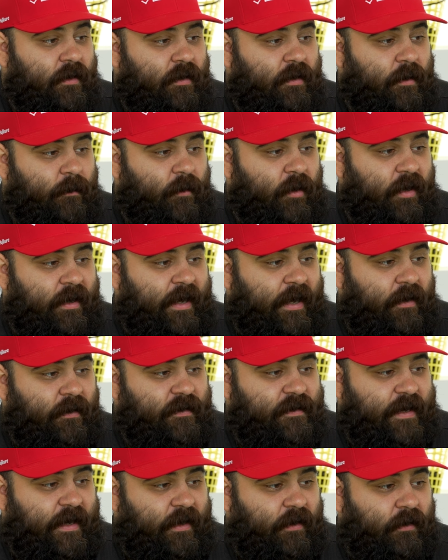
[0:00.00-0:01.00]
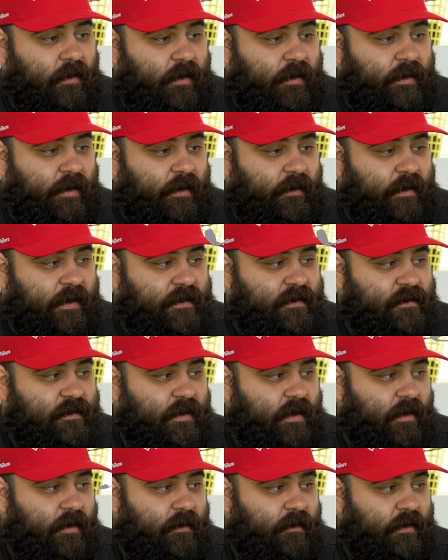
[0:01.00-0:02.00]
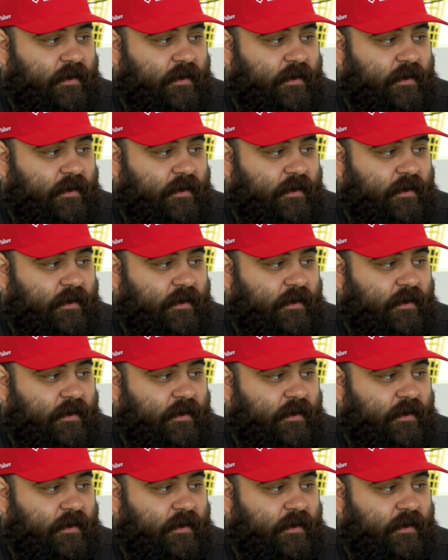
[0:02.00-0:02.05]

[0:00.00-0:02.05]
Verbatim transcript: come on out and take a look, and let's uh,